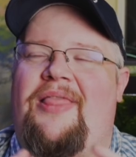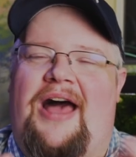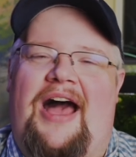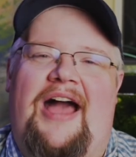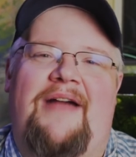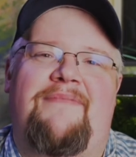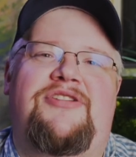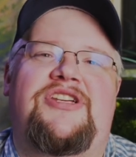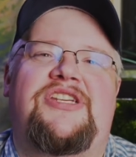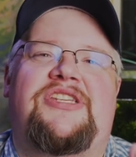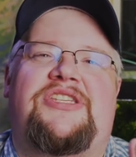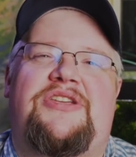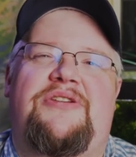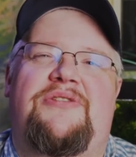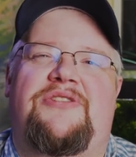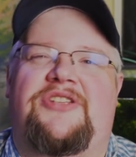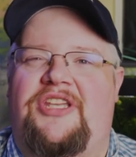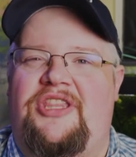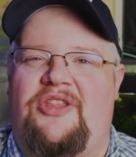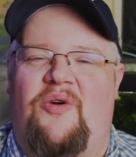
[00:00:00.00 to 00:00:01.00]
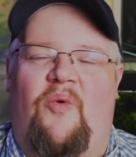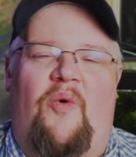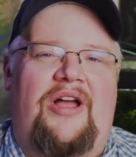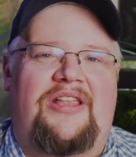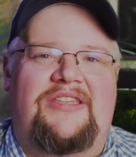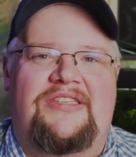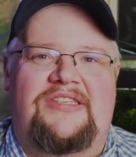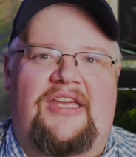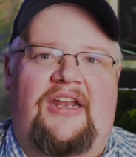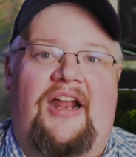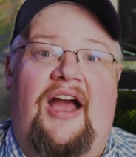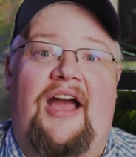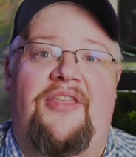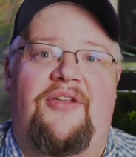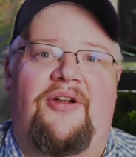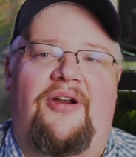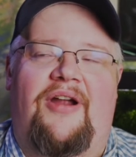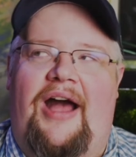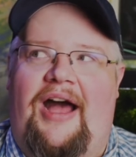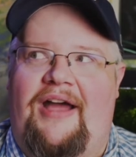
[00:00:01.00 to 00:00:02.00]
I'm just using the ones that
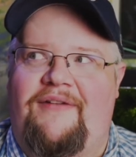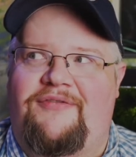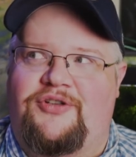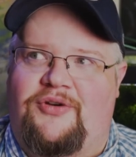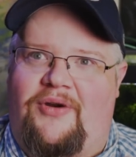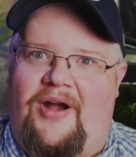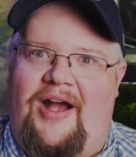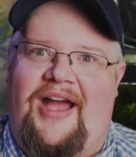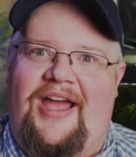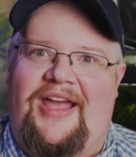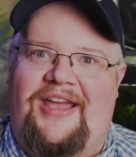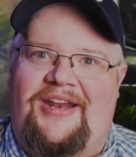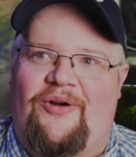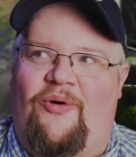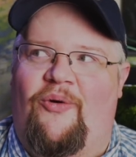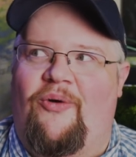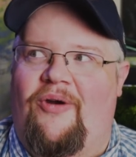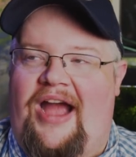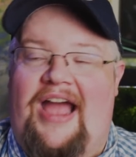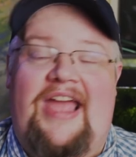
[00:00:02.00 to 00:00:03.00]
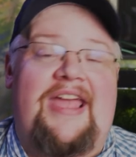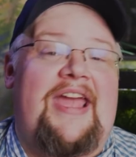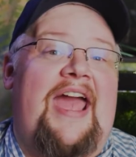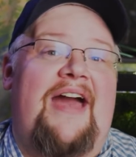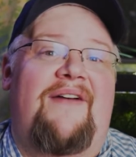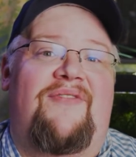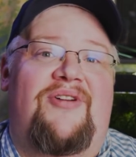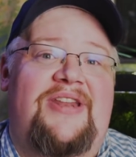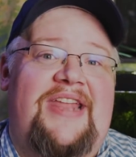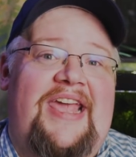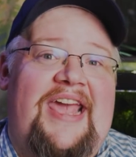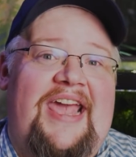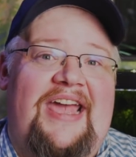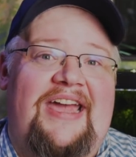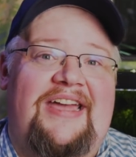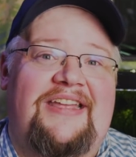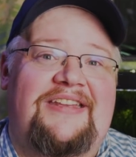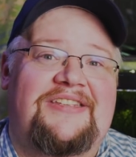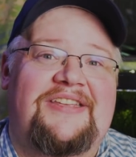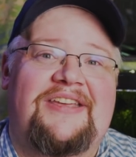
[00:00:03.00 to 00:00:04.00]
either I've tried or I have on
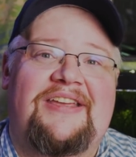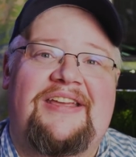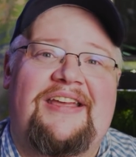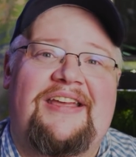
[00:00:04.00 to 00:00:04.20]
hand.